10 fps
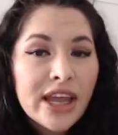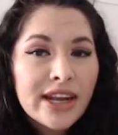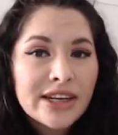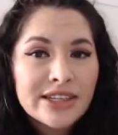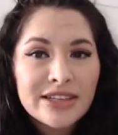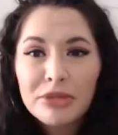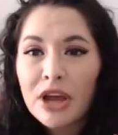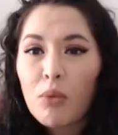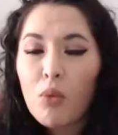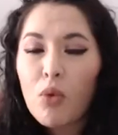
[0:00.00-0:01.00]
and it doesn't
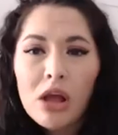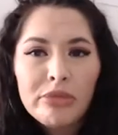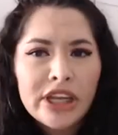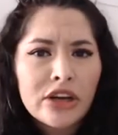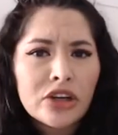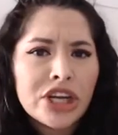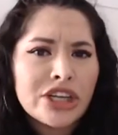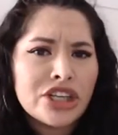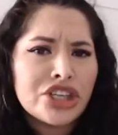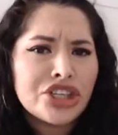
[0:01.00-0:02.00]
become wobbly or change
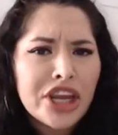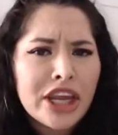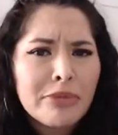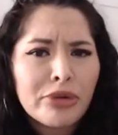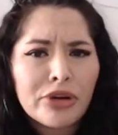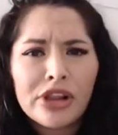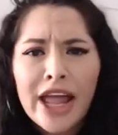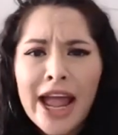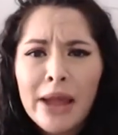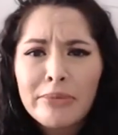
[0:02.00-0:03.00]
its shape or
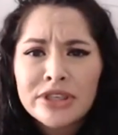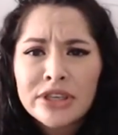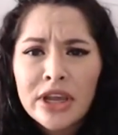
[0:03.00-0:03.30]
collapse.